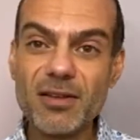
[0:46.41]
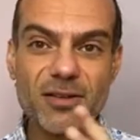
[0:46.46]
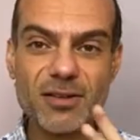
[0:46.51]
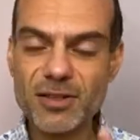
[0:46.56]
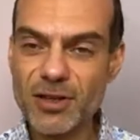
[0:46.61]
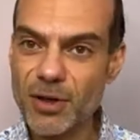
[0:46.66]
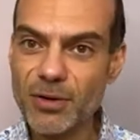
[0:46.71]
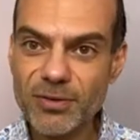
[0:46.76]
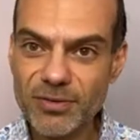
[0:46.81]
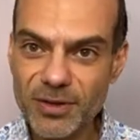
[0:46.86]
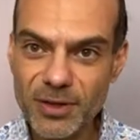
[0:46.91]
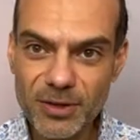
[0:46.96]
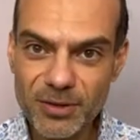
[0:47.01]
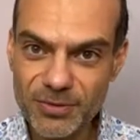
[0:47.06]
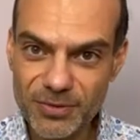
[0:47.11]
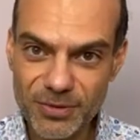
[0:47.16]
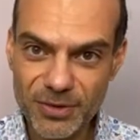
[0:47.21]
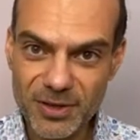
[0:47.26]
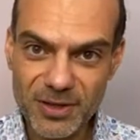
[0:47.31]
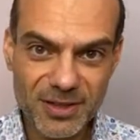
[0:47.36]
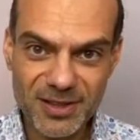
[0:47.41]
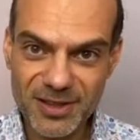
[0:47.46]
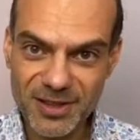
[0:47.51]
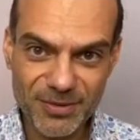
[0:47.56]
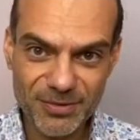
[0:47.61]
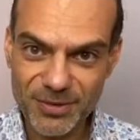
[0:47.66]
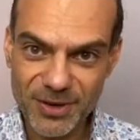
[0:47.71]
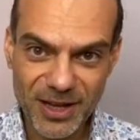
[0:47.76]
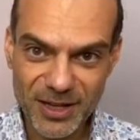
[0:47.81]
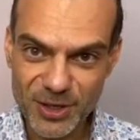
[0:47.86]
Don't feel for
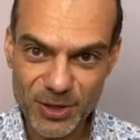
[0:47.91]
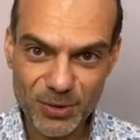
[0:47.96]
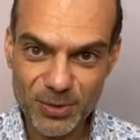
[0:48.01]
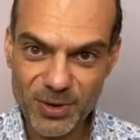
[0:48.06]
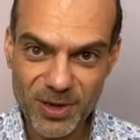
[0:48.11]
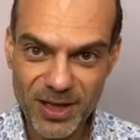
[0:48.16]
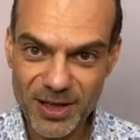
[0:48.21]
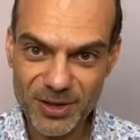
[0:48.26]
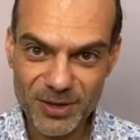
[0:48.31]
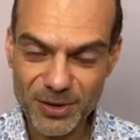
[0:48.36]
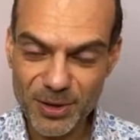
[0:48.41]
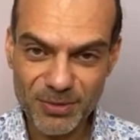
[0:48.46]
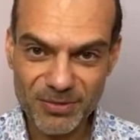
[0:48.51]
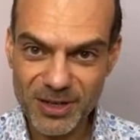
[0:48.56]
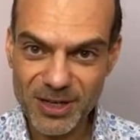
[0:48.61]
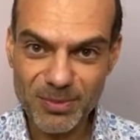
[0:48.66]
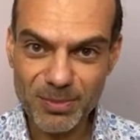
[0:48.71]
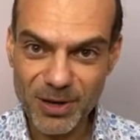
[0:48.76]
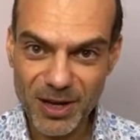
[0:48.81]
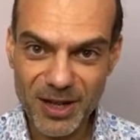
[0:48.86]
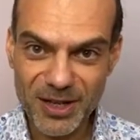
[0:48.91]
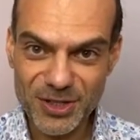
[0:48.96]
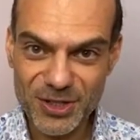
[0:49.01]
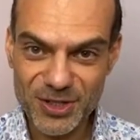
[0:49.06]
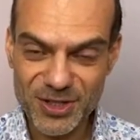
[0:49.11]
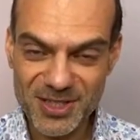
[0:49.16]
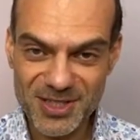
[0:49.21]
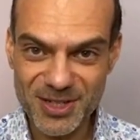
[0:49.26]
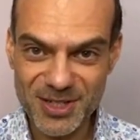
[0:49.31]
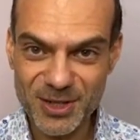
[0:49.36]
like you, uh, don't feel obliged to
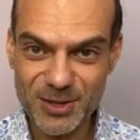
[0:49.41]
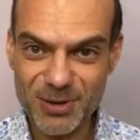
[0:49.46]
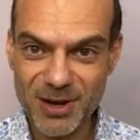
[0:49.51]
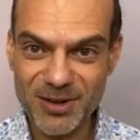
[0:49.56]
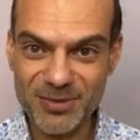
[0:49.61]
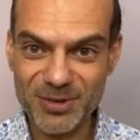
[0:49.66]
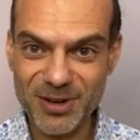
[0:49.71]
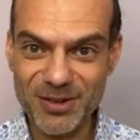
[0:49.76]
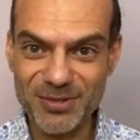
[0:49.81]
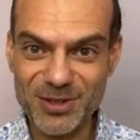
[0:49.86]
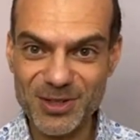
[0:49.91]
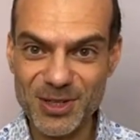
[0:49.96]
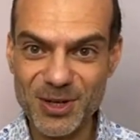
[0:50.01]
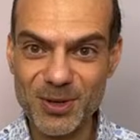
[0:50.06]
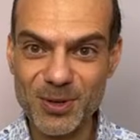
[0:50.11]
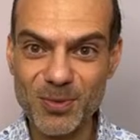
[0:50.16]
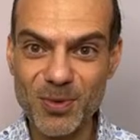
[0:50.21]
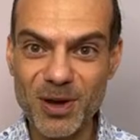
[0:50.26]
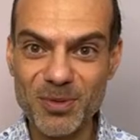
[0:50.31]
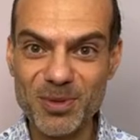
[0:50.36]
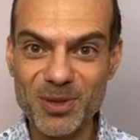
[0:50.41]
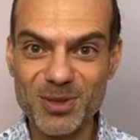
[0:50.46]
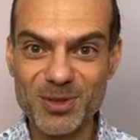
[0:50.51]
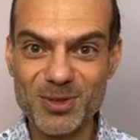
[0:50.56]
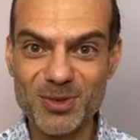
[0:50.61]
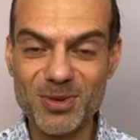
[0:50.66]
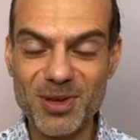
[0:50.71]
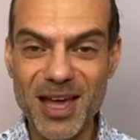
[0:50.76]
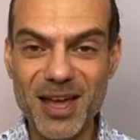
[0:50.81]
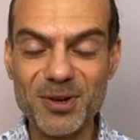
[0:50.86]
stick around for every single one because you
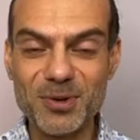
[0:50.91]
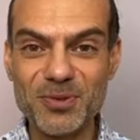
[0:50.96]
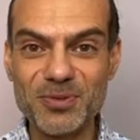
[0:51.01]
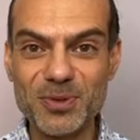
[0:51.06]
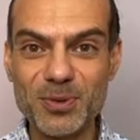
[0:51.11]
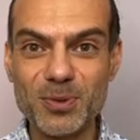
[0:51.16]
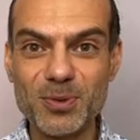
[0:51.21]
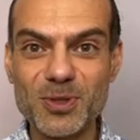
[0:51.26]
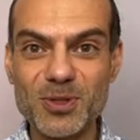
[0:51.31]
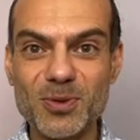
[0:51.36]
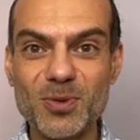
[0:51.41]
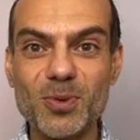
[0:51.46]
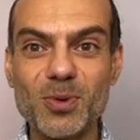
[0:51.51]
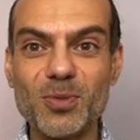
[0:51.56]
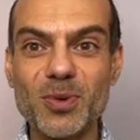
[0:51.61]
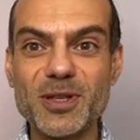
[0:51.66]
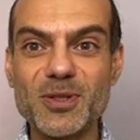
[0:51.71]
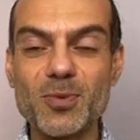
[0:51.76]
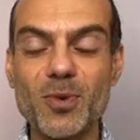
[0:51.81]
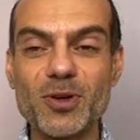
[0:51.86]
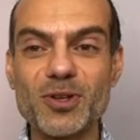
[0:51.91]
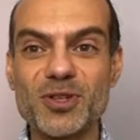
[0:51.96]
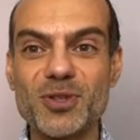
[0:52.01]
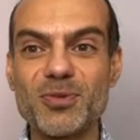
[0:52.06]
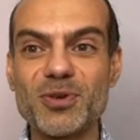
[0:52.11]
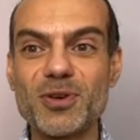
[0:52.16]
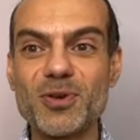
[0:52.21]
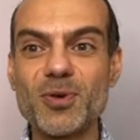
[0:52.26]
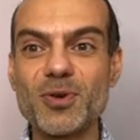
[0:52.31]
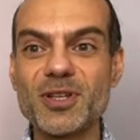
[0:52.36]
can, of course, always watch the
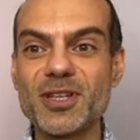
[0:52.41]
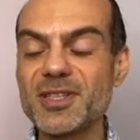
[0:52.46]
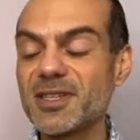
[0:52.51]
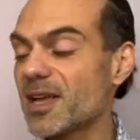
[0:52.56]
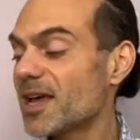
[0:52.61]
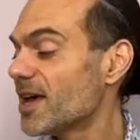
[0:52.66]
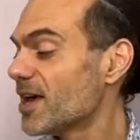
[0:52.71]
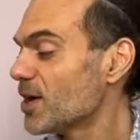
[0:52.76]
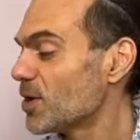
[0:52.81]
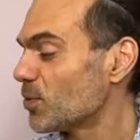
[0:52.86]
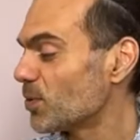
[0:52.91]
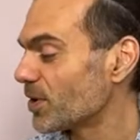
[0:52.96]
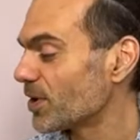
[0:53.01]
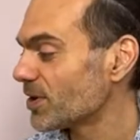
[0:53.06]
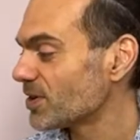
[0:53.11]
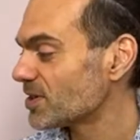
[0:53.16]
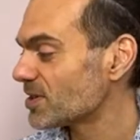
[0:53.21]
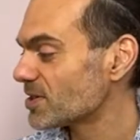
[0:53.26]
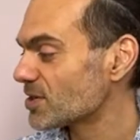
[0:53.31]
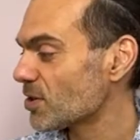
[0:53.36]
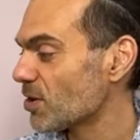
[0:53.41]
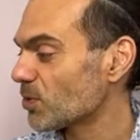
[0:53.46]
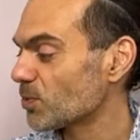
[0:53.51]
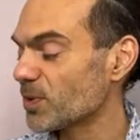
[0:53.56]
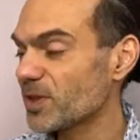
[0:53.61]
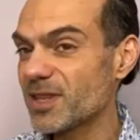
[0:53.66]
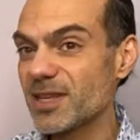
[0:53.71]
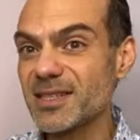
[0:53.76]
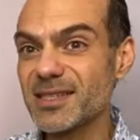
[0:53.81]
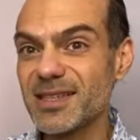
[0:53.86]
recordings. We're going to start with
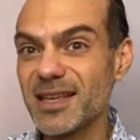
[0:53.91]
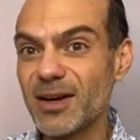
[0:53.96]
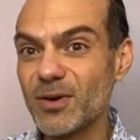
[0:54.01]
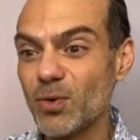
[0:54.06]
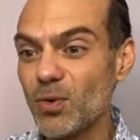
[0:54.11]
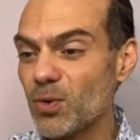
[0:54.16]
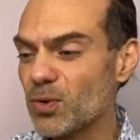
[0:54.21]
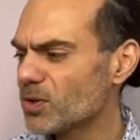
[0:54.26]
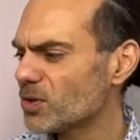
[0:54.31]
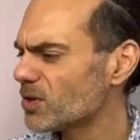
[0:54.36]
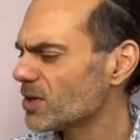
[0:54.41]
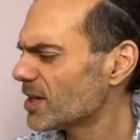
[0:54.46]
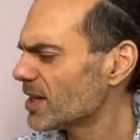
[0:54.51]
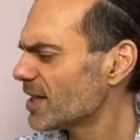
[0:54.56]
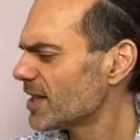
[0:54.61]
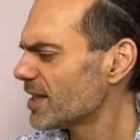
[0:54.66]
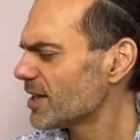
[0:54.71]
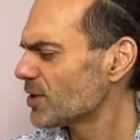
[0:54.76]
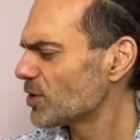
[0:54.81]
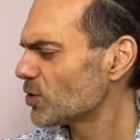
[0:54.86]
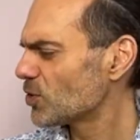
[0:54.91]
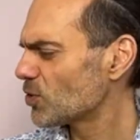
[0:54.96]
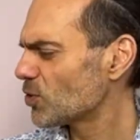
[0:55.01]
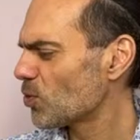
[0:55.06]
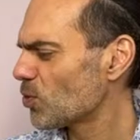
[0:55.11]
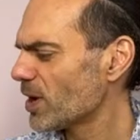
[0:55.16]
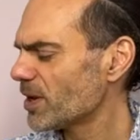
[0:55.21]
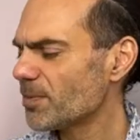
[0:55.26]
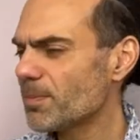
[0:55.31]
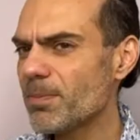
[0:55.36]
this. They're all
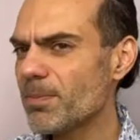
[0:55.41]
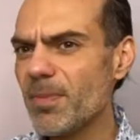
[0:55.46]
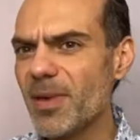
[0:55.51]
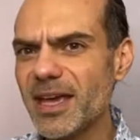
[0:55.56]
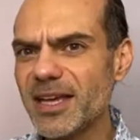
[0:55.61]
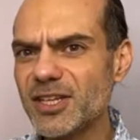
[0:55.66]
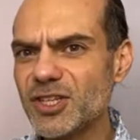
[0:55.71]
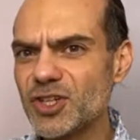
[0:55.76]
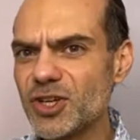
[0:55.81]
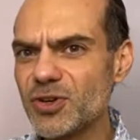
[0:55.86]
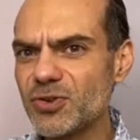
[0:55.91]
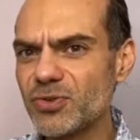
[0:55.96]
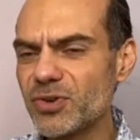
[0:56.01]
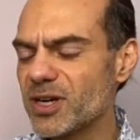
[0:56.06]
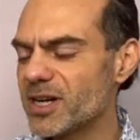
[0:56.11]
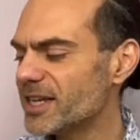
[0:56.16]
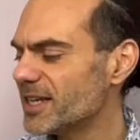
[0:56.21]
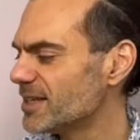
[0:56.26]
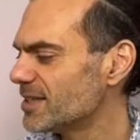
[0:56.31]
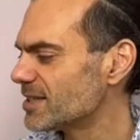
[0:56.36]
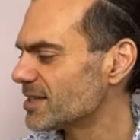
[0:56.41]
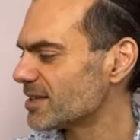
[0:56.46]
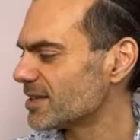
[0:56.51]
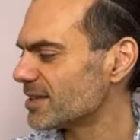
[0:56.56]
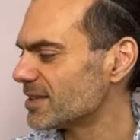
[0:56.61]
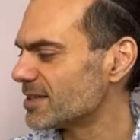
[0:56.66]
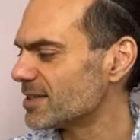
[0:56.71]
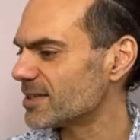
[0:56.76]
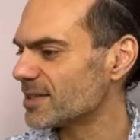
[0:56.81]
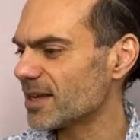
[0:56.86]
quite major
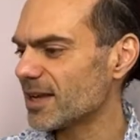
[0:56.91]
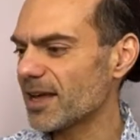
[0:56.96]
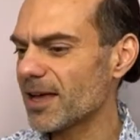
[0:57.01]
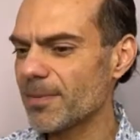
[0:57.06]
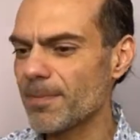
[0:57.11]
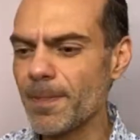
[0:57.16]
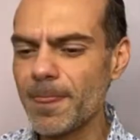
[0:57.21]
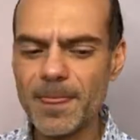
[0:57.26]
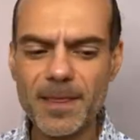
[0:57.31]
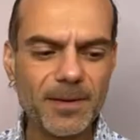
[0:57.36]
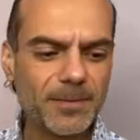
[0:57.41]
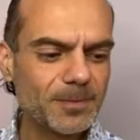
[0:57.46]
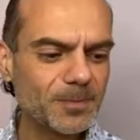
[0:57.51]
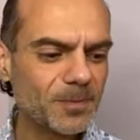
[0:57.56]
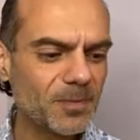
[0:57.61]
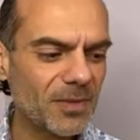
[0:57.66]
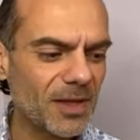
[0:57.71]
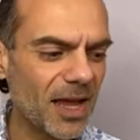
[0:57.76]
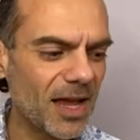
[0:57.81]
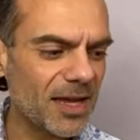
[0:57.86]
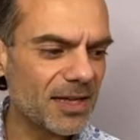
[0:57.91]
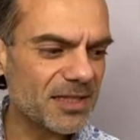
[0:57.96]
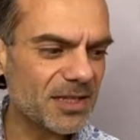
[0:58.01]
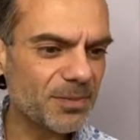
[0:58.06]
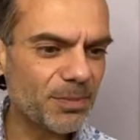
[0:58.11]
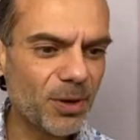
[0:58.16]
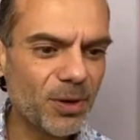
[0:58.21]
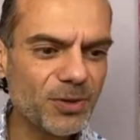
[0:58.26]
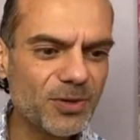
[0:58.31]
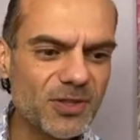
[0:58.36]
releases. Um, I
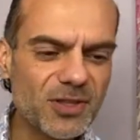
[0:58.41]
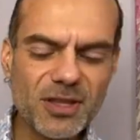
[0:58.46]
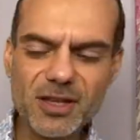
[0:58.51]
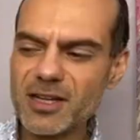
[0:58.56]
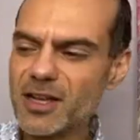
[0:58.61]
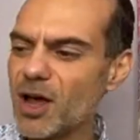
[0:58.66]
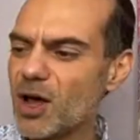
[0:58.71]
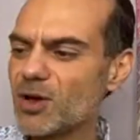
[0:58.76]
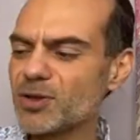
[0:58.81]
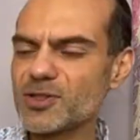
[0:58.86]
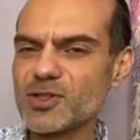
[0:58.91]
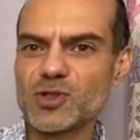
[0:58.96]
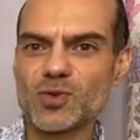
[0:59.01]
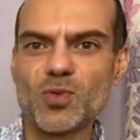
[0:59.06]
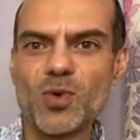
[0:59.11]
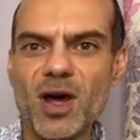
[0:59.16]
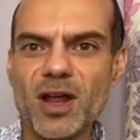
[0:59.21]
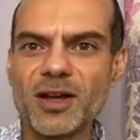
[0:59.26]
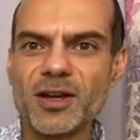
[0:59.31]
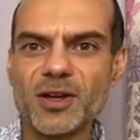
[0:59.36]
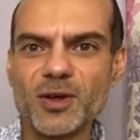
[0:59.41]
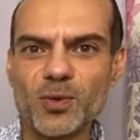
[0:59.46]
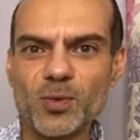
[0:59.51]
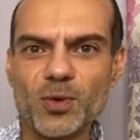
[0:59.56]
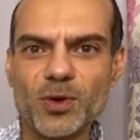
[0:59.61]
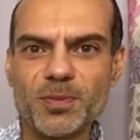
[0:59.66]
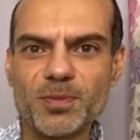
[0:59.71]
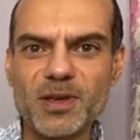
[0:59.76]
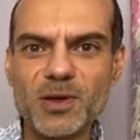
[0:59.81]
suppose the last one would be